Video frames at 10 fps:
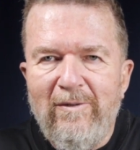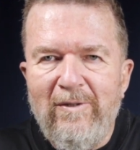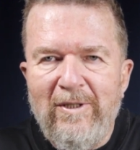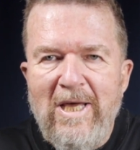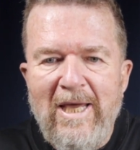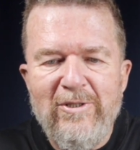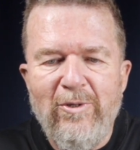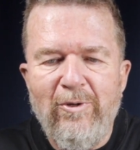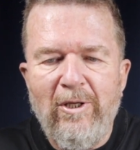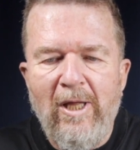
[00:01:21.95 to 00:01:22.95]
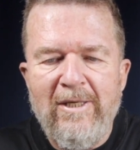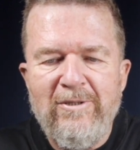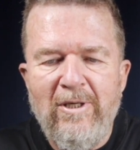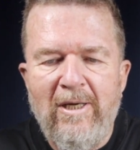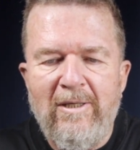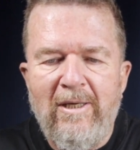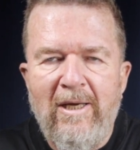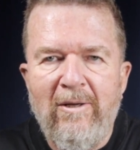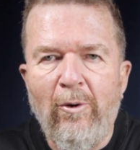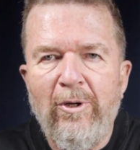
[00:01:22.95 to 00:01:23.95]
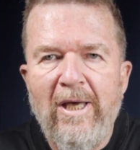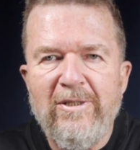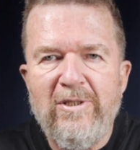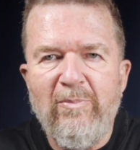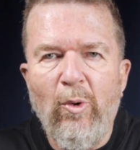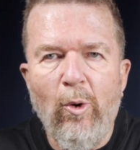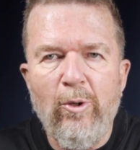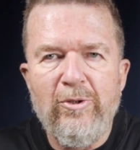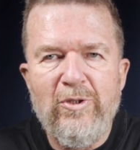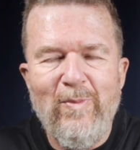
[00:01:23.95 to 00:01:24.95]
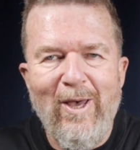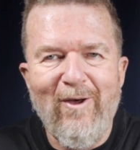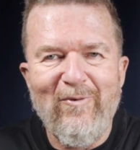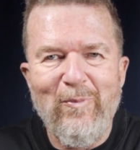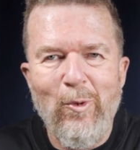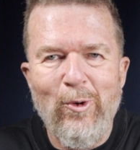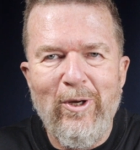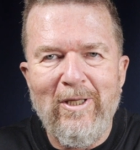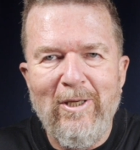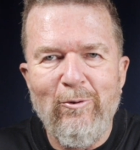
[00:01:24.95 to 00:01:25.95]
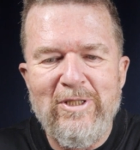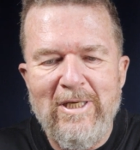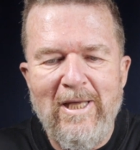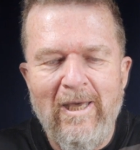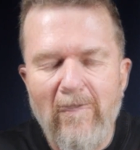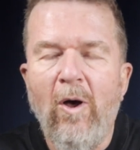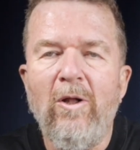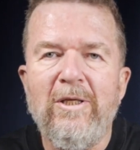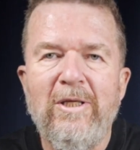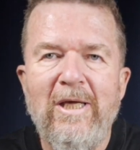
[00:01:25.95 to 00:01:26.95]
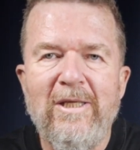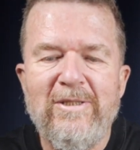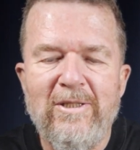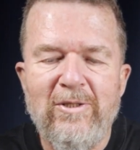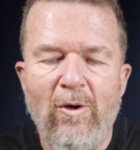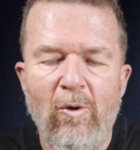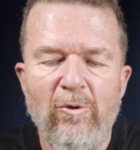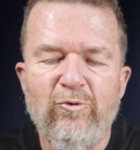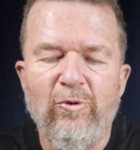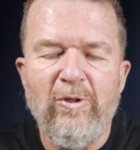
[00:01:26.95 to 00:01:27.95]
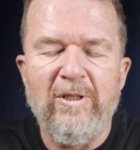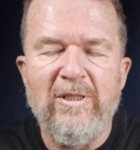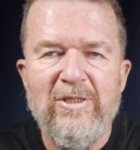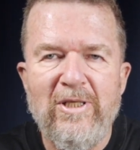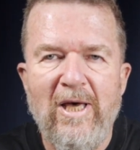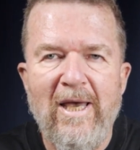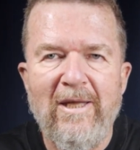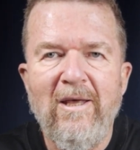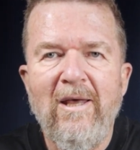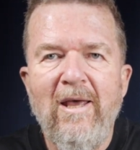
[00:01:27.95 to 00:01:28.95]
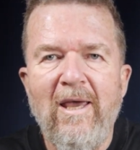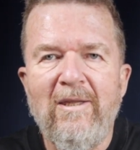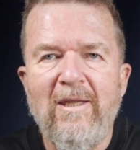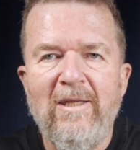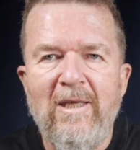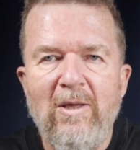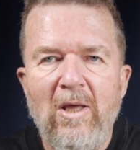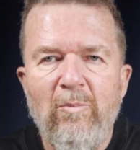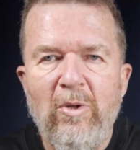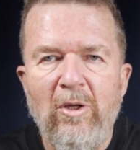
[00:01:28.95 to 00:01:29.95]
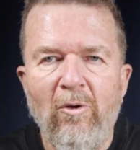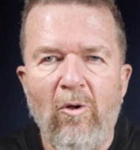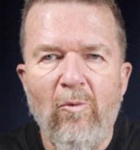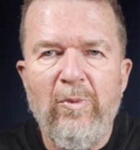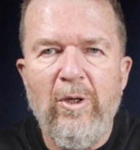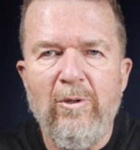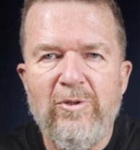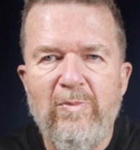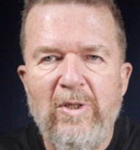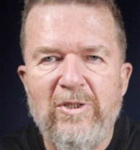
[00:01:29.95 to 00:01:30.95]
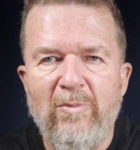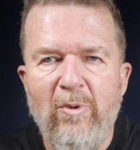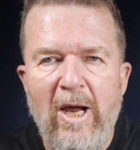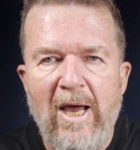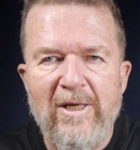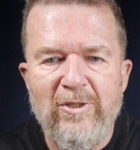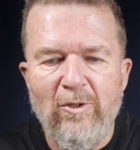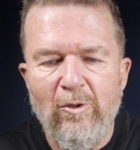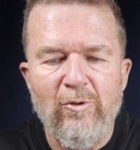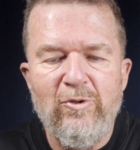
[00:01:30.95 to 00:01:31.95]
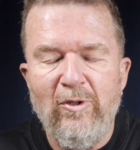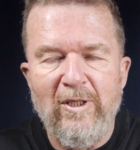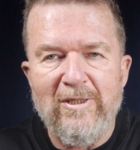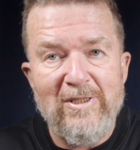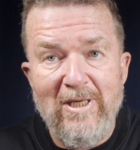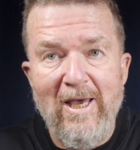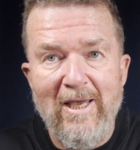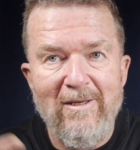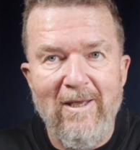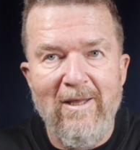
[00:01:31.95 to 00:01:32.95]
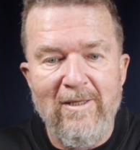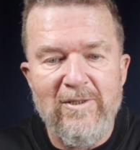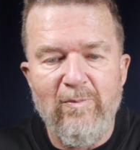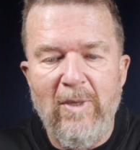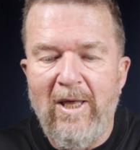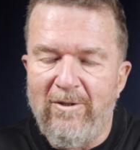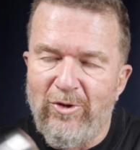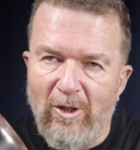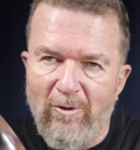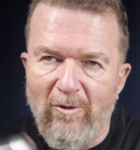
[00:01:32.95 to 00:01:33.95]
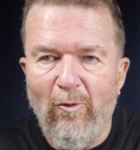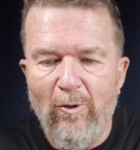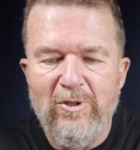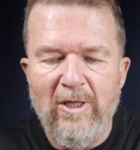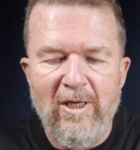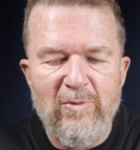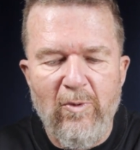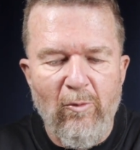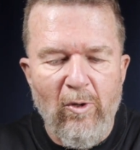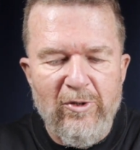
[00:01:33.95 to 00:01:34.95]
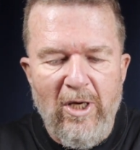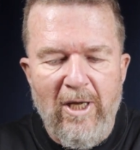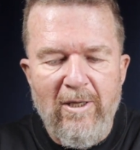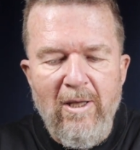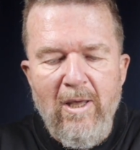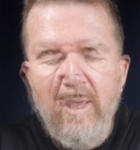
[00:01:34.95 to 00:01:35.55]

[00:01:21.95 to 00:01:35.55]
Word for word: The tank is already light tight it already has the pour spout for pouring liquids in and out. All it needs is a hole drilled in the side and then the pinhole pierced piece of brass glued to the inside and it's and a shutter of course and it's pretty well done.